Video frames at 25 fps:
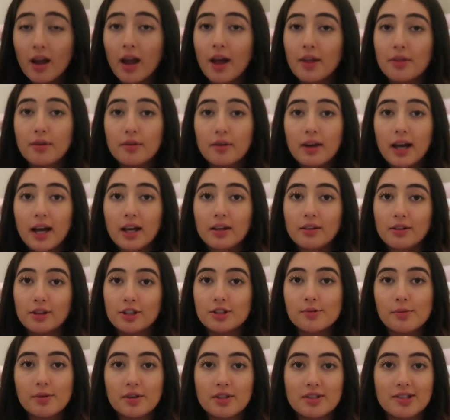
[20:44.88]
I thought I had
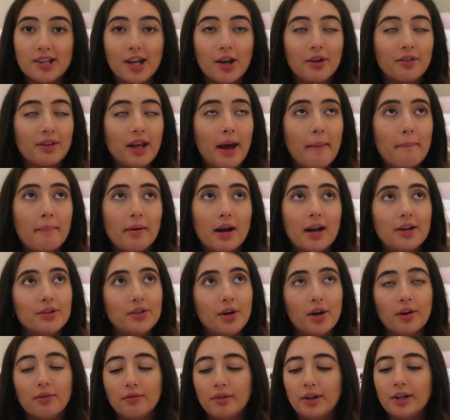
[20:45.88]
lots more to say on that, but I
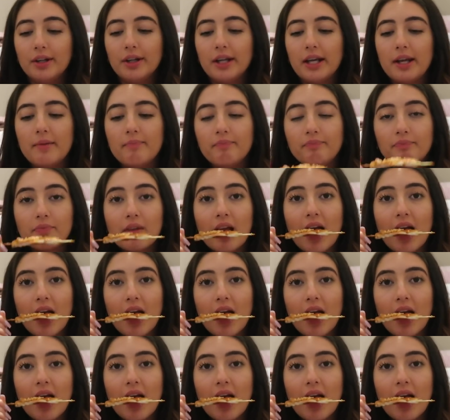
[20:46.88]
don't really.